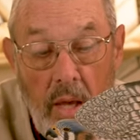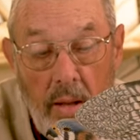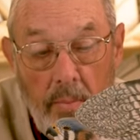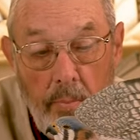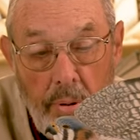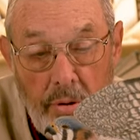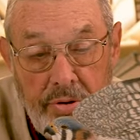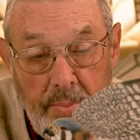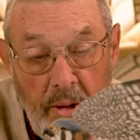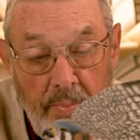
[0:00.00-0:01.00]
and built
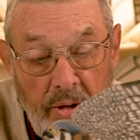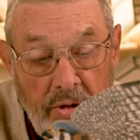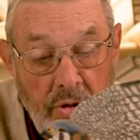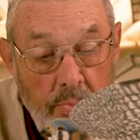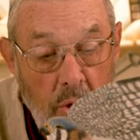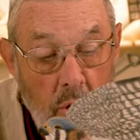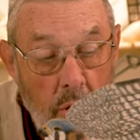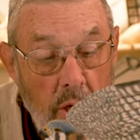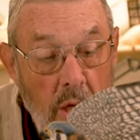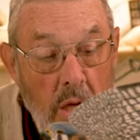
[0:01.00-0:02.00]
them up into the bird.